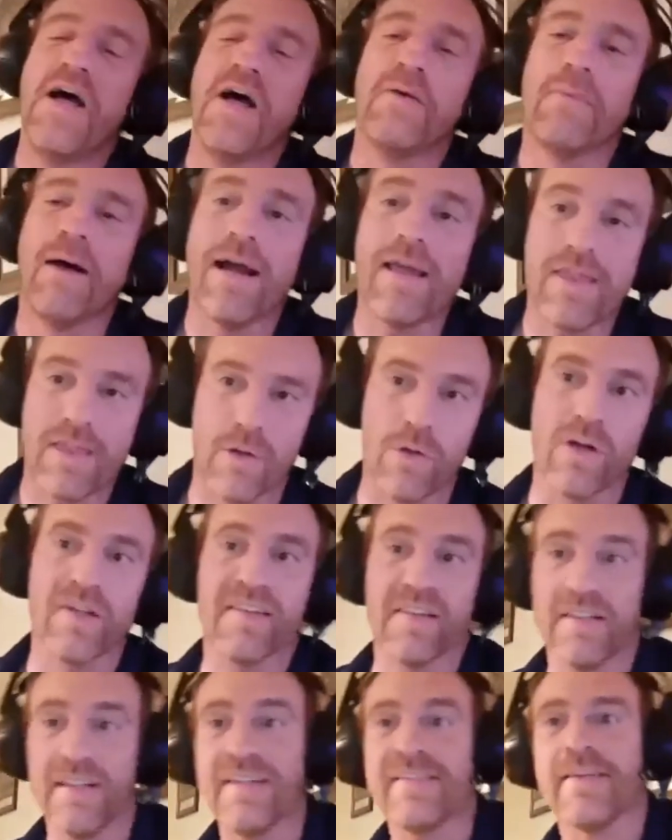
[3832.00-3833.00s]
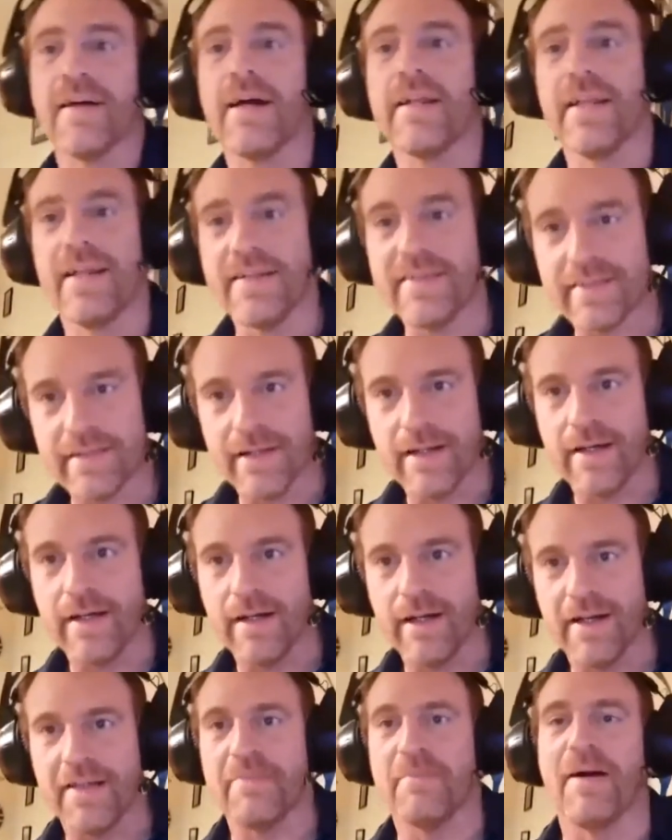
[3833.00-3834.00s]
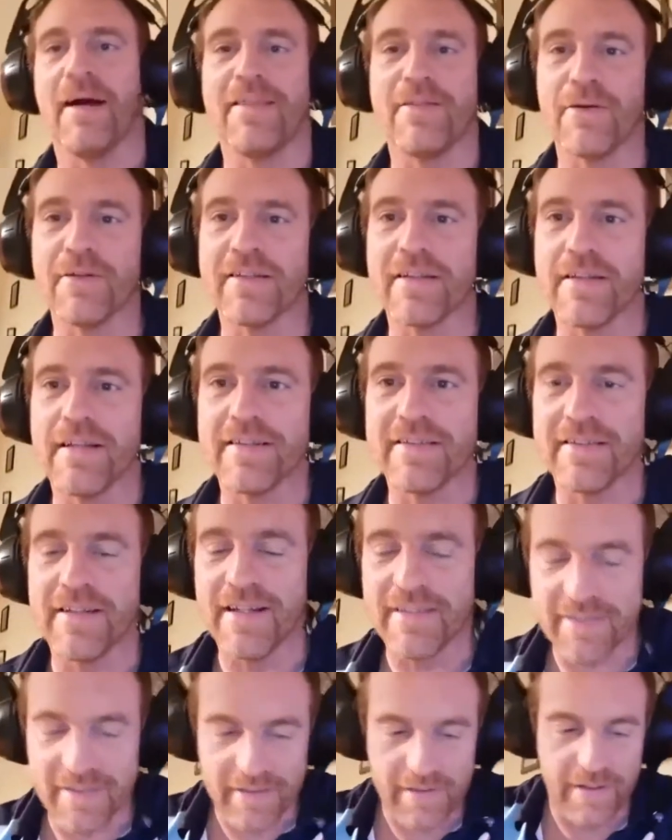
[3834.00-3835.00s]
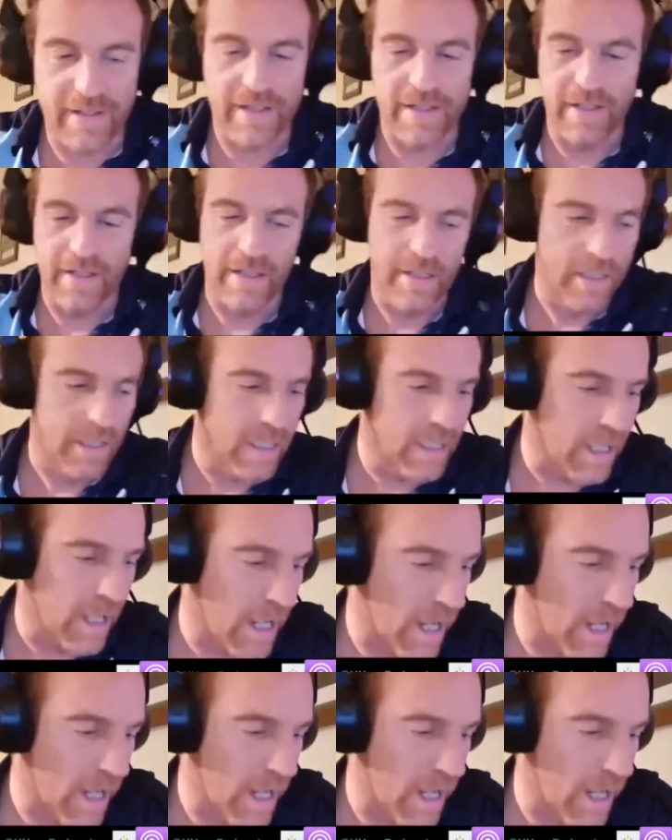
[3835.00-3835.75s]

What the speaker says: My thoughts on this are this. My thoughts on this and this, right?